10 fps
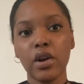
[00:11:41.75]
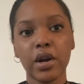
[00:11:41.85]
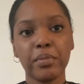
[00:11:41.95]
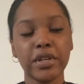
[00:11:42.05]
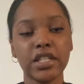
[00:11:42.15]

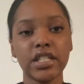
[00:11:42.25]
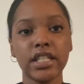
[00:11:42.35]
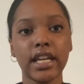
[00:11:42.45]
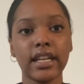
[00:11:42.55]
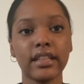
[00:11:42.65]
or
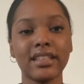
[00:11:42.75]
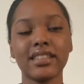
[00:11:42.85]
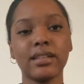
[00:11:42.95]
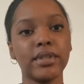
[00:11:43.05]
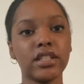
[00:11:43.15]
appreciating the
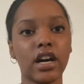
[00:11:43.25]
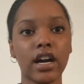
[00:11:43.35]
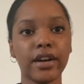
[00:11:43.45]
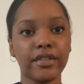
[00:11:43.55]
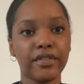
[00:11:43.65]

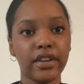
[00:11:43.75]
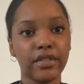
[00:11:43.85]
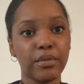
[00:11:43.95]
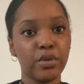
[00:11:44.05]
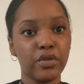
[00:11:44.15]
cinematography
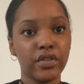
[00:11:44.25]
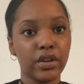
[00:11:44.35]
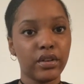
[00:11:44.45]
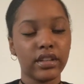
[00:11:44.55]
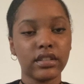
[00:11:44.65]
of the movie,
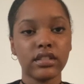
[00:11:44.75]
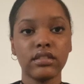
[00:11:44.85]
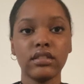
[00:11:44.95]
or the